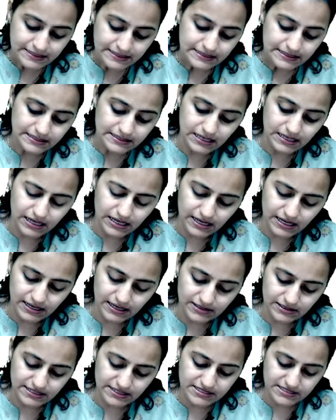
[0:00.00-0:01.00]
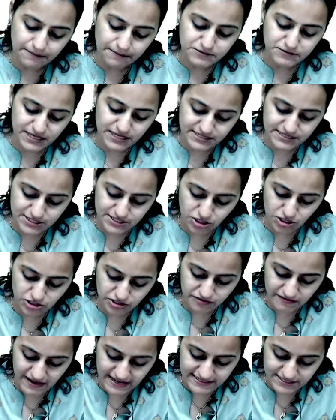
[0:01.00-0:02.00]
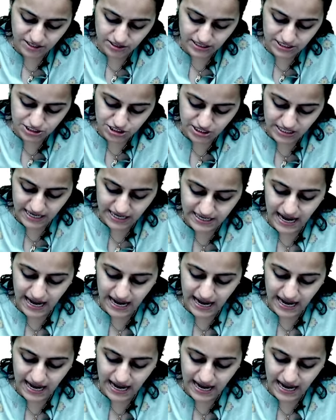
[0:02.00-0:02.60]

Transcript: The substances on the vasculature are